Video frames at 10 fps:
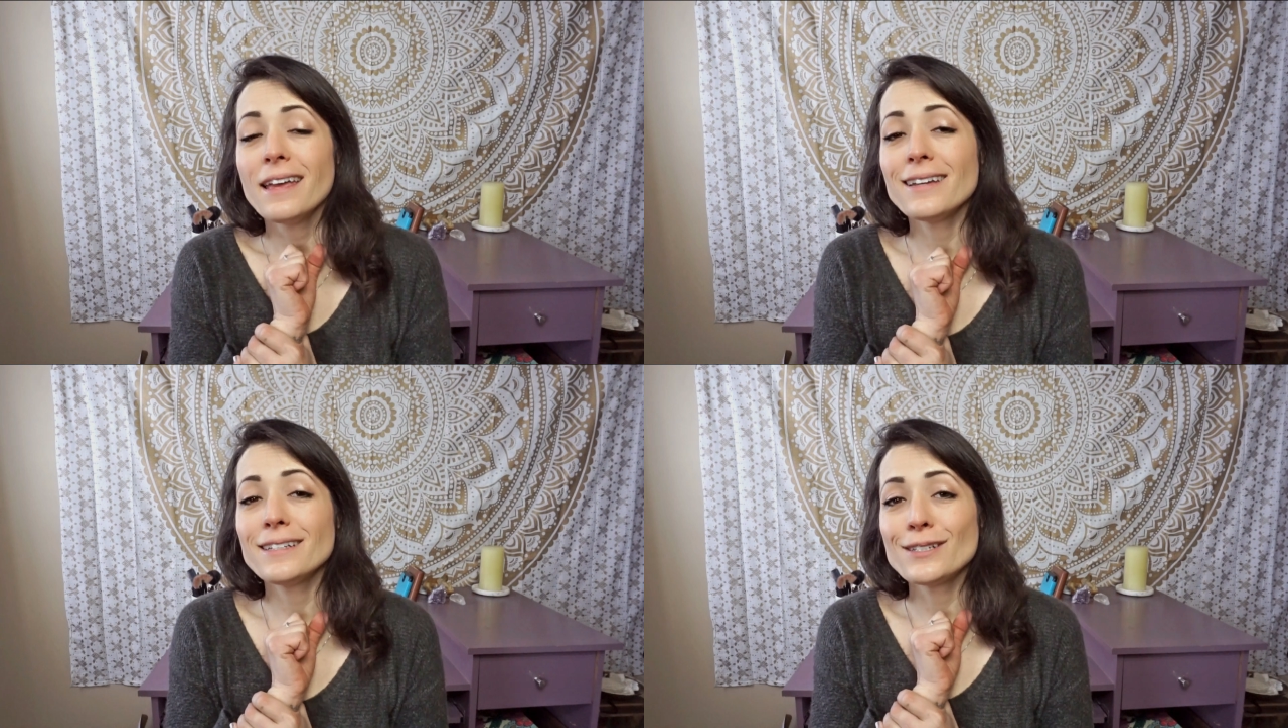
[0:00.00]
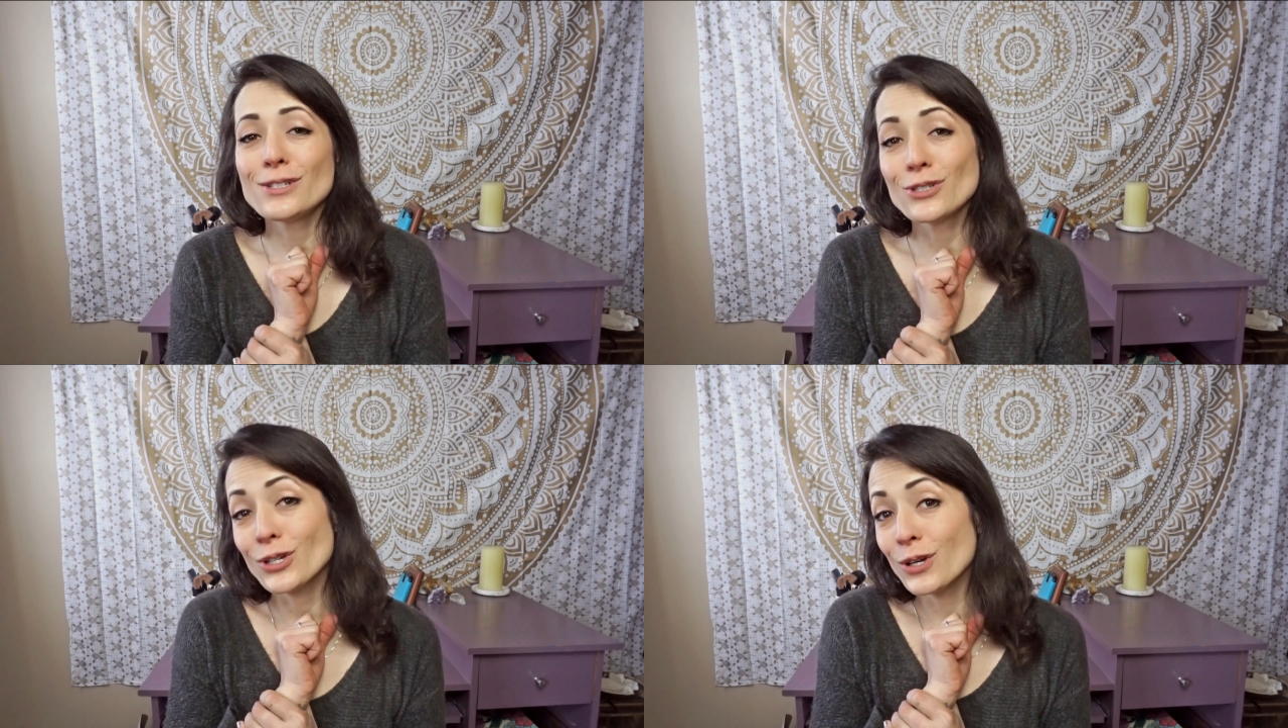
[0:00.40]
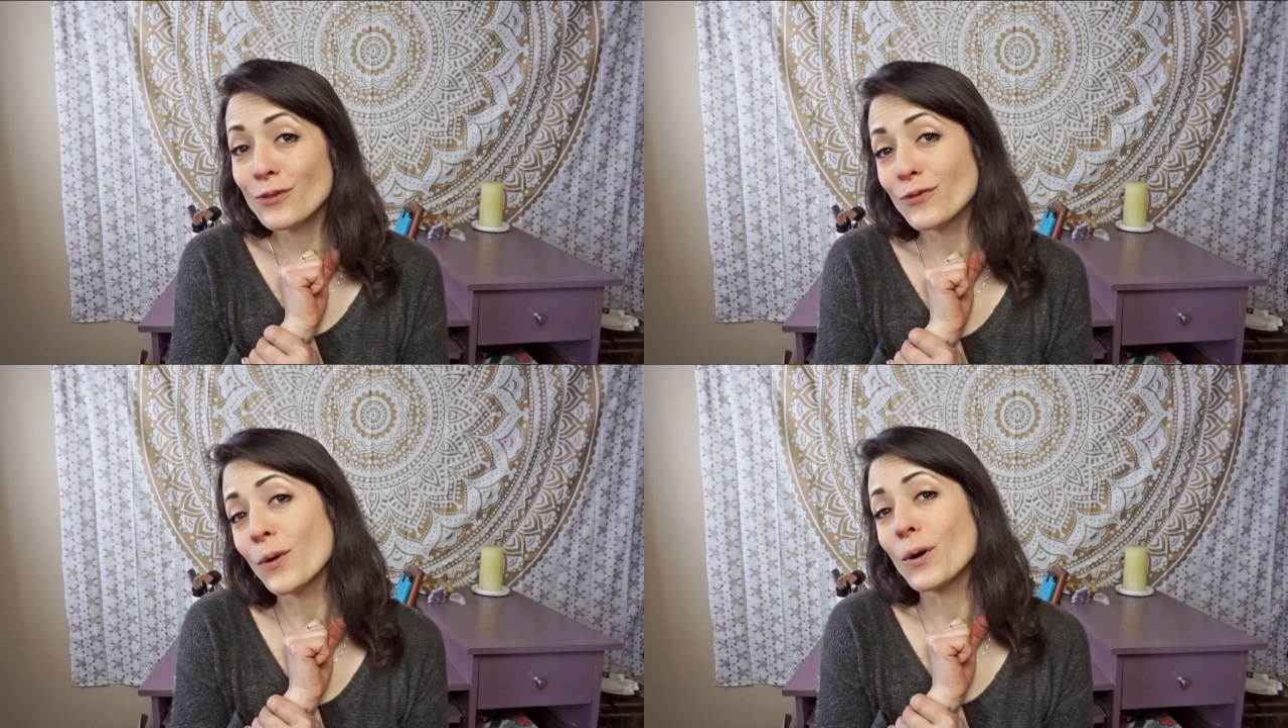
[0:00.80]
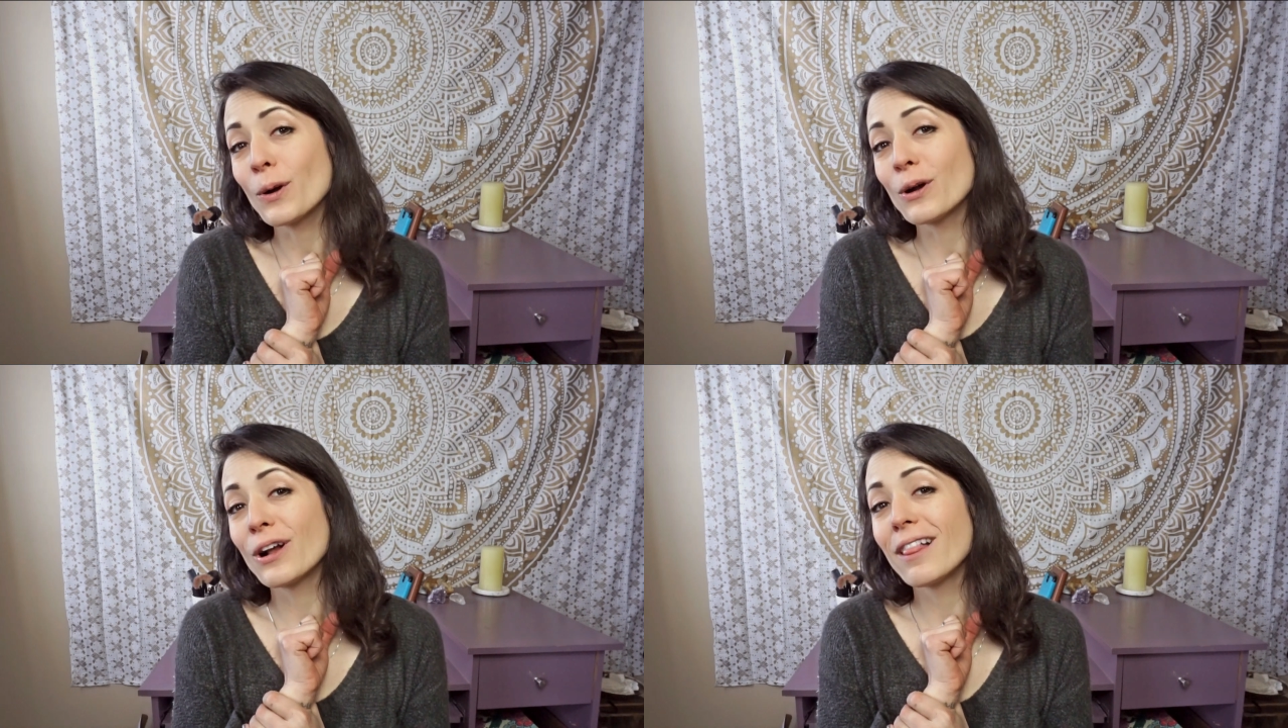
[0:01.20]
is good
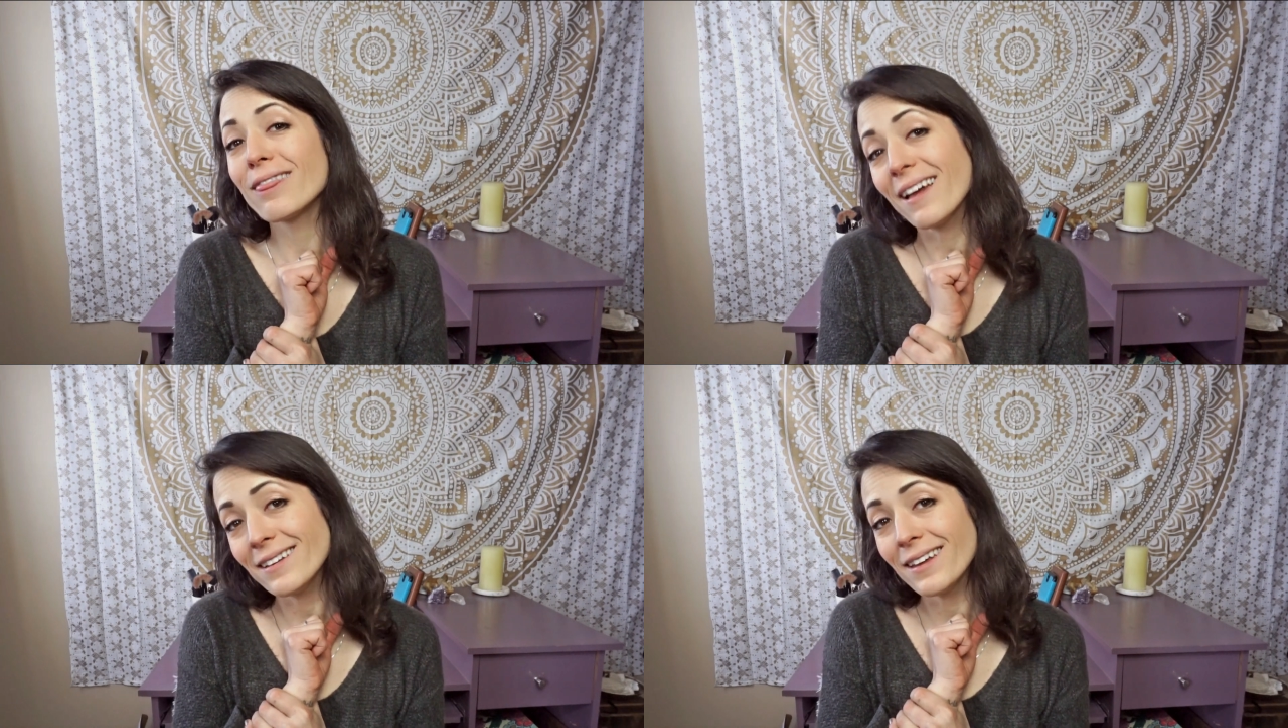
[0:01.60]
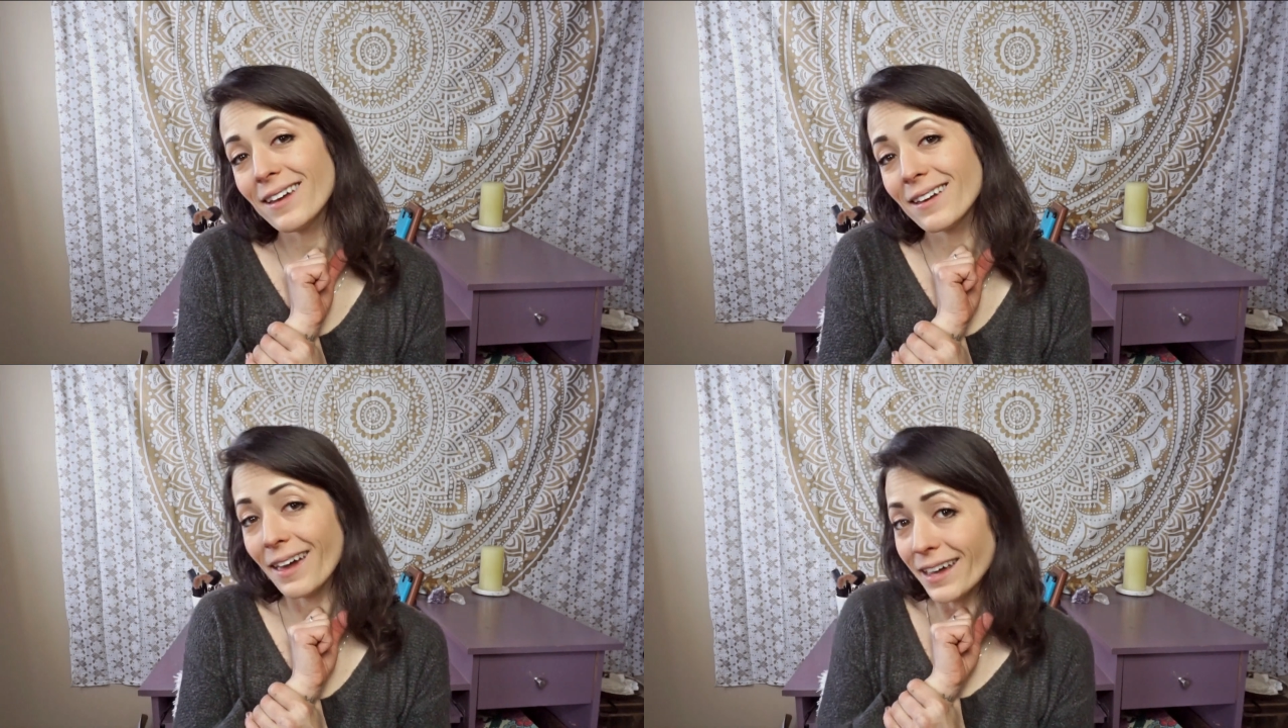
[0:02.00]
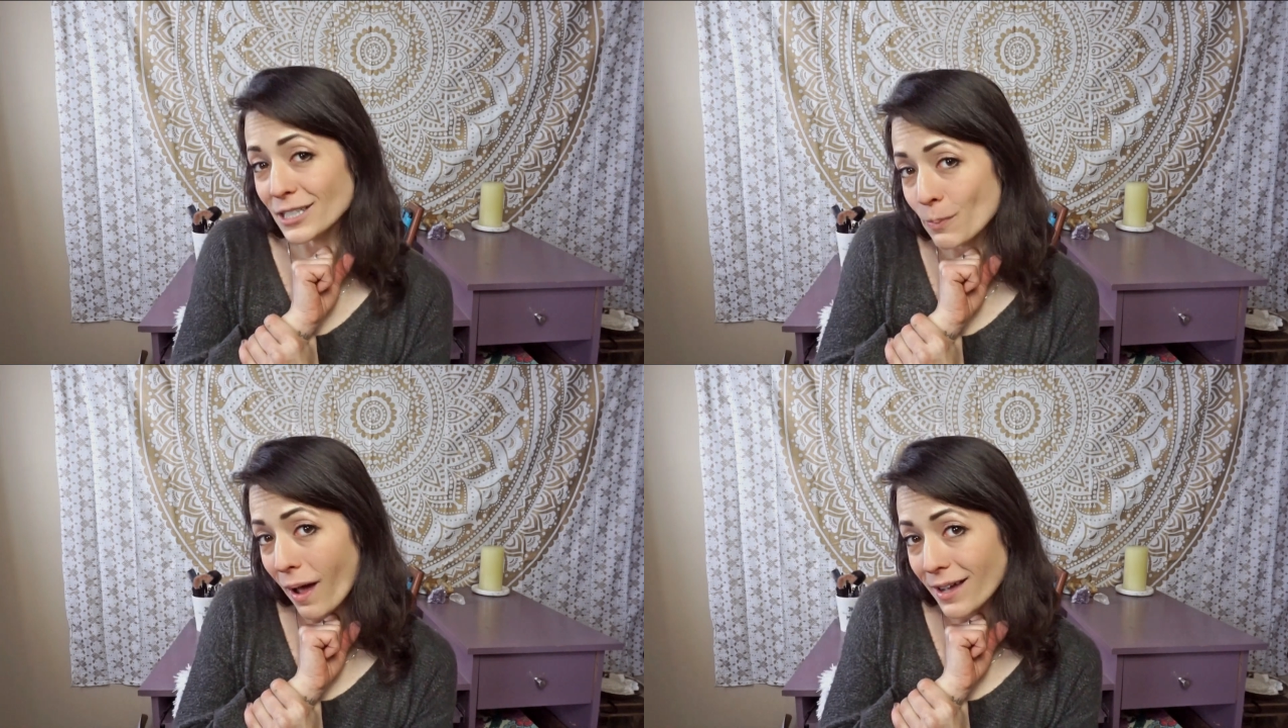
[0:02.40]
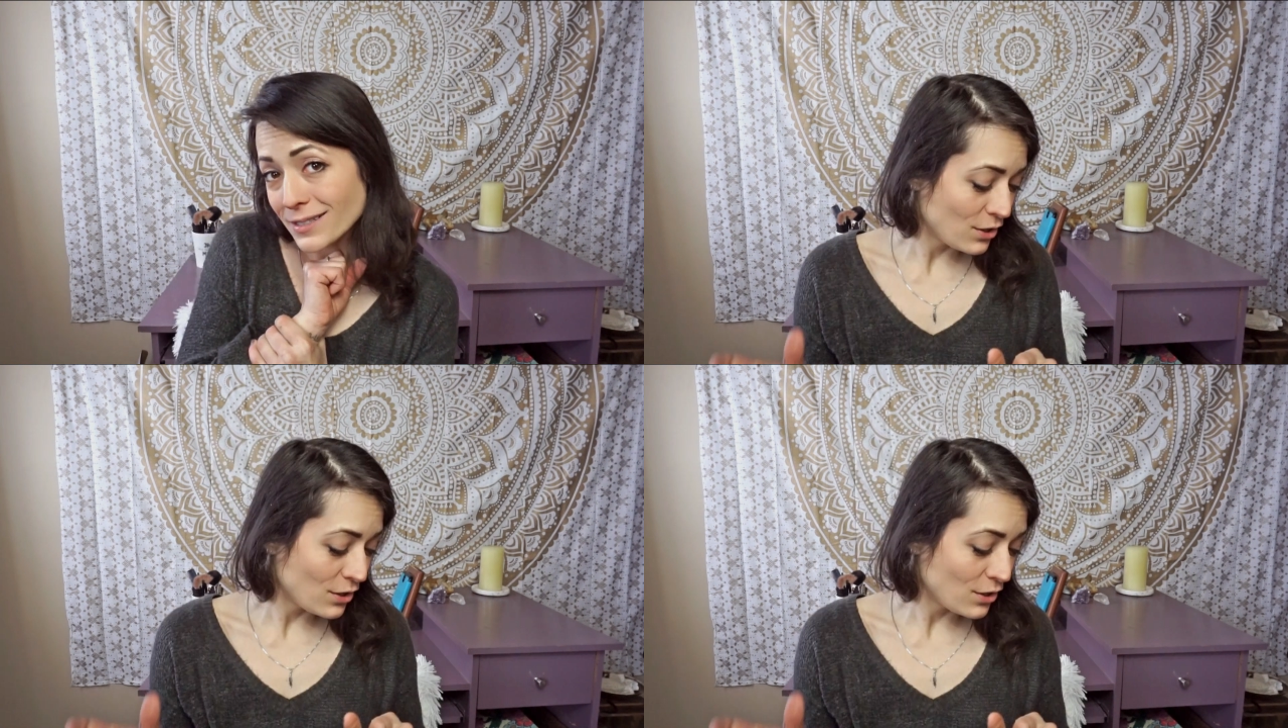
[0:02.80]
for lightening age spots.